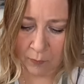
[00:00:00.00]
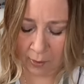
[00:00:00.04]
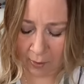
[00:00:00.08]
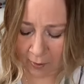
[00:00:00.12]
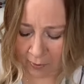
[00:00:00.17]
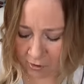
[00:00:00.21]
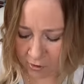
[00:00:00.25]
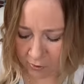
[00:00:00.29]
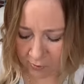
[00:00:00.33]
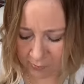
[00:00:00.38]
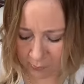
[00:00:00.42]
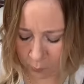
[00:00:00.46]

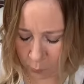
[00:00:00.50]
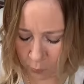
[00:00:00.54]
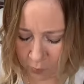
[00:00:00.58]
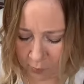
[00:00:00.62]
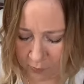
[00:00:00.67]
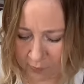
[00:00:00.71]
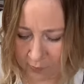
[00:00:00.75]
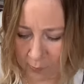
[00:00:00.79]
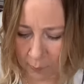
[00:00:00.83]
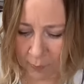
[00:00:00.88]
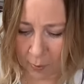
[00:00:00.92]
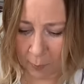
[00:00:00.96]
I just will
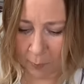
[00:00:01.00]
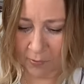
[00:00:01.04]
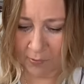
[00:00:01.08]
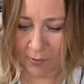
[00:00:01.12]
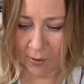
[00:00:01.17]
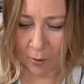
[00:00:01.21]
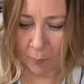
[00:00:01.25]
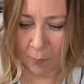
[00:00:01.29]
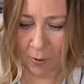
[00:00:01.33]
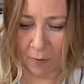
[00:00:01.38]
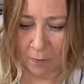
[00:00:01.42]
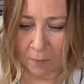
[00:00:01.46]
sometimes
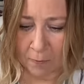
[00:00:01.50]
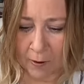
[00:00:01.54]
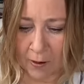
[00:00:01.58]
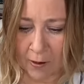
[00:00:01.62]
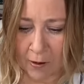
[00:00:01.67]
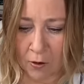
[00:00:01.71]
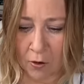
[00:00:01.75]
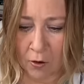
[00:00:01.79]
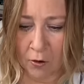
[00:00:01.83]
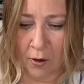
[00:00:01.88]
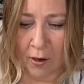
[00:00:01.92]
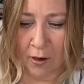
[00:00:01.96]
take my
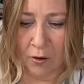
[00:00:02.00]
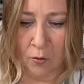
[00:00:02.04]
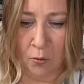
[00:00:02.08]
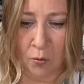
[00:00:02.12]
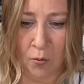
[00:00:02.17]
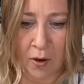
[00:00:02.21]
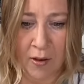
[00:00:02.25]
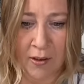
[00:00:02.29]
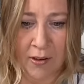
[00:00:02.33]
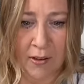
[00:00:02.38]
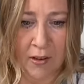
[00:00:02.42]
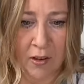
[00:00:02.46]
finger and
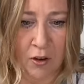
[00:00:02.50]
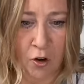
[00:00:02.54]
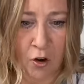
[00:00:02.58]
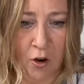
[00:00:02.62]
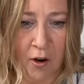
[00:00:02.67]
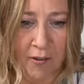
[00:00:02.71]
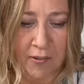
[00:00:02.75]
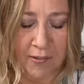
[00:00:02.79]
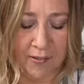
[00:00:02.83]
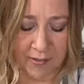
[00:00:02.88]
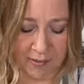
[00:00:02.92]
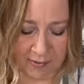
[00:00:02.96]
run it
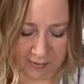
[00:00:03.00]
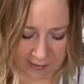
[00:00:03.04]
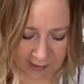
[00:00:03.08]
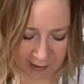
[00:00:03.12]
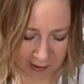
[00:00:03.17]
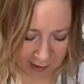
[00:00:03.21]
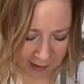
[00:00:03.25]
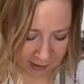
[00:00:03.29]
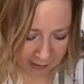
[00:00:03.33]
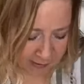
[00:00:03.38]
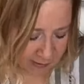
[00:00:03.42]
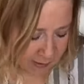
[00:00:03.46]
across the
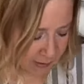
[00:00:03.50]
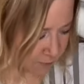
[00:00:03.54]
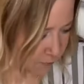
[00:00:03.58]
side